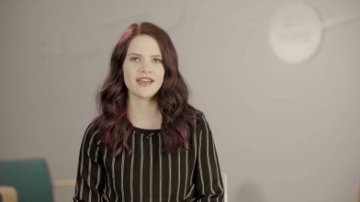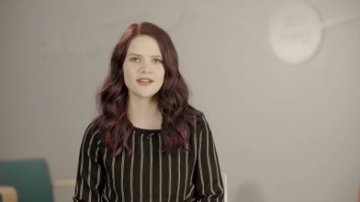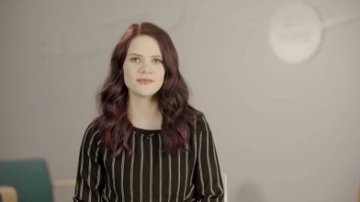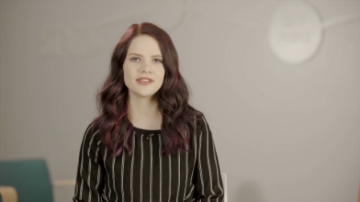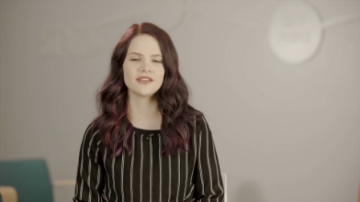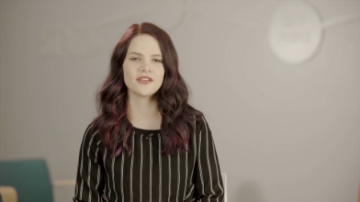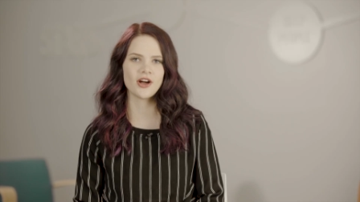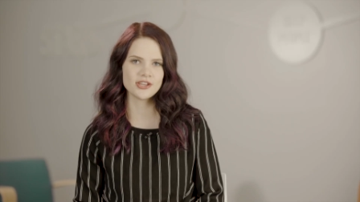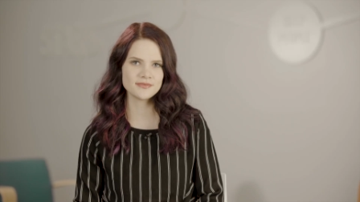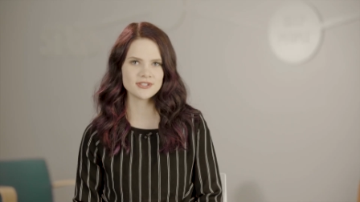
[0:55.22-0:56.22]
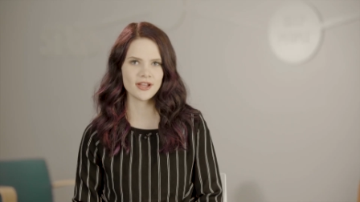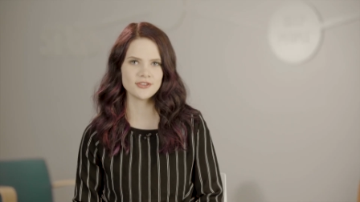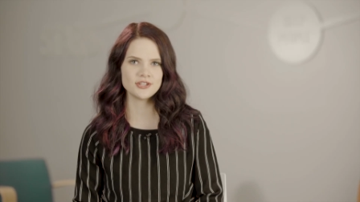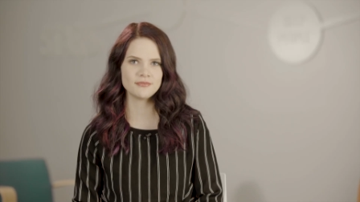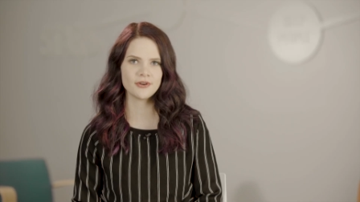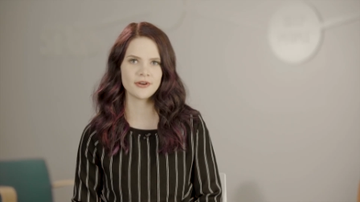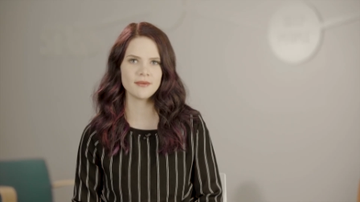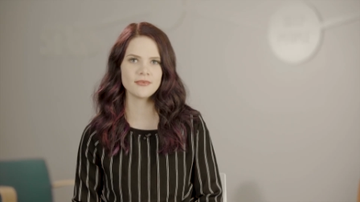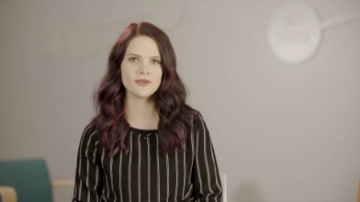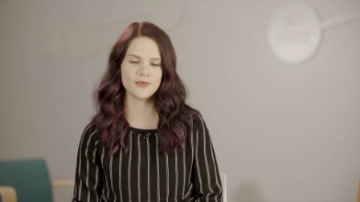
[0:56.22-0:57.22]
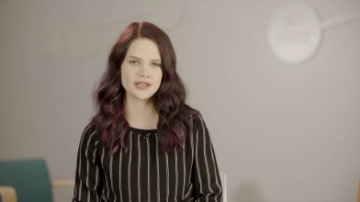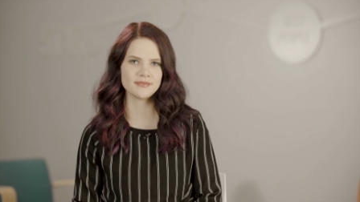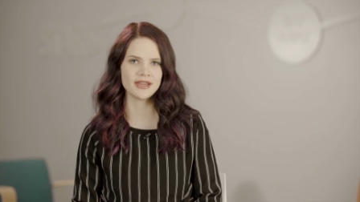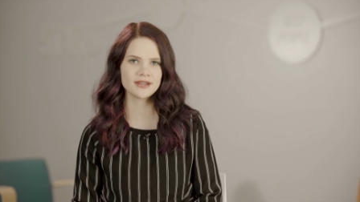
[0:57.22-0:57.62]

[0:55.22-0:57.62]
I completed the Cosmetology program through West-M E